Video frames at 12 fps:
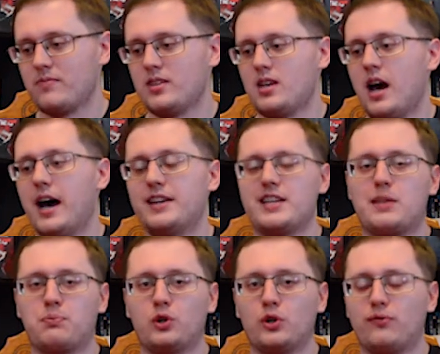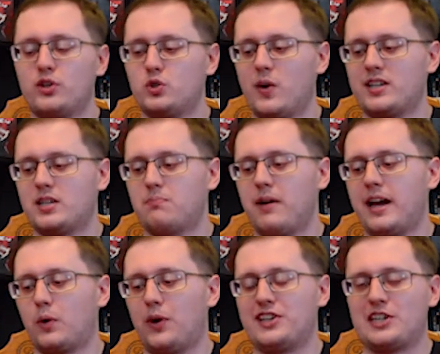Death Proof, directed by
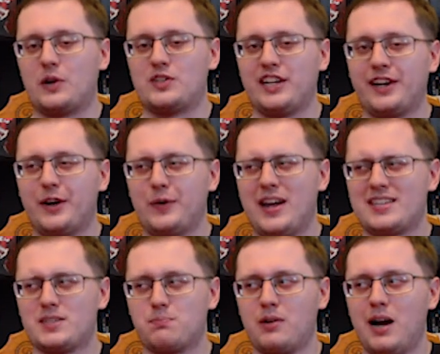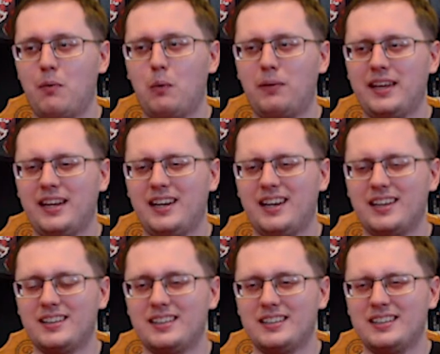Quentin Tarantino, it's
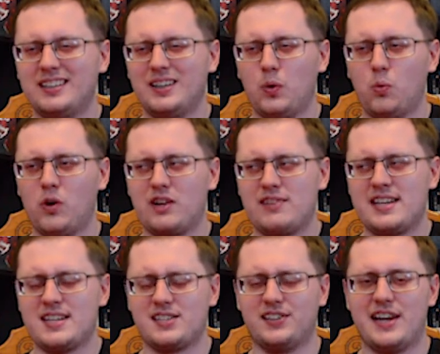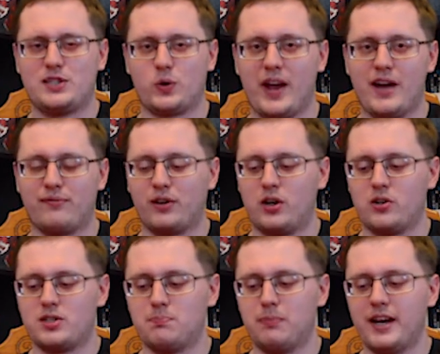probably one of his lesser
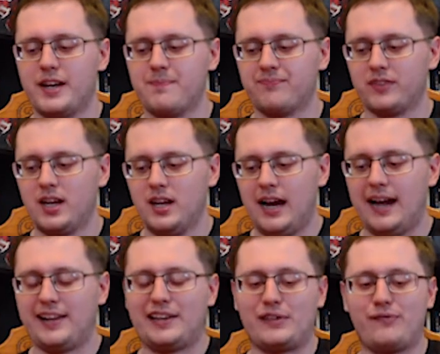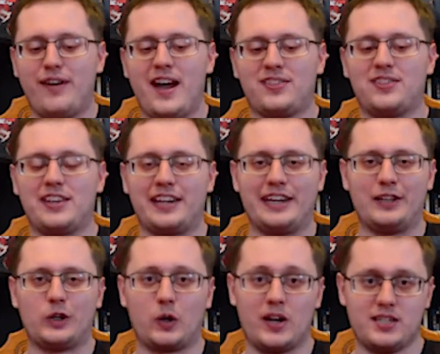efforts, but I like the fact that the
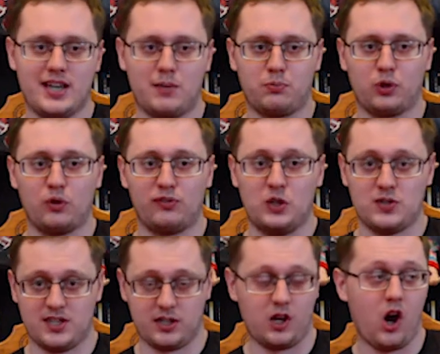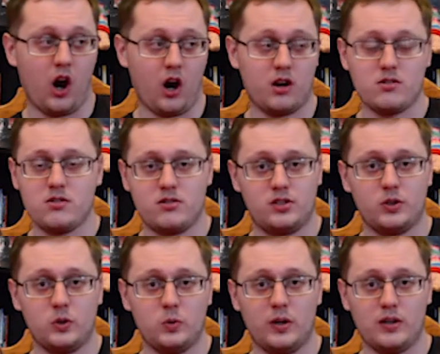killer in Death Proof uses a car
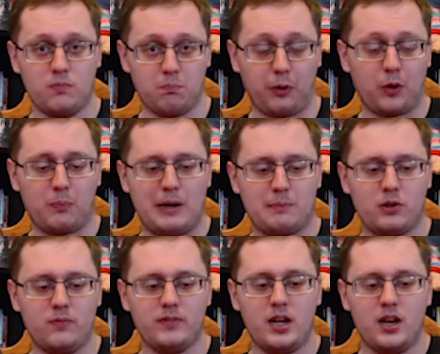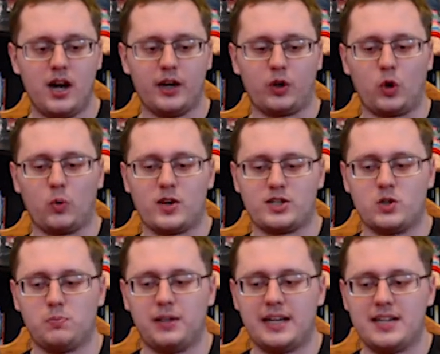to murder people. Kurt Russell
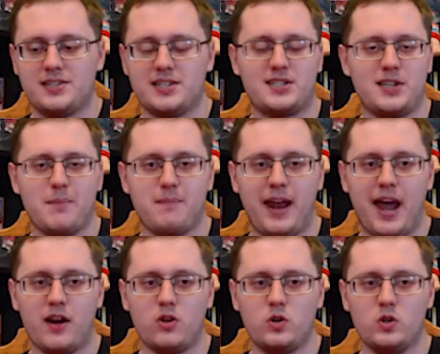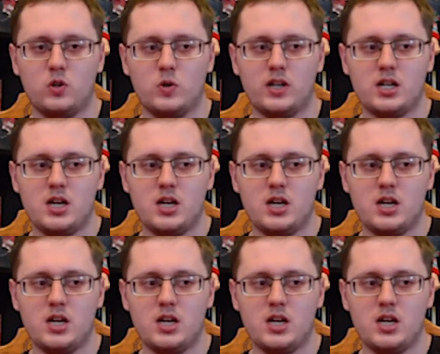plays a stuntman who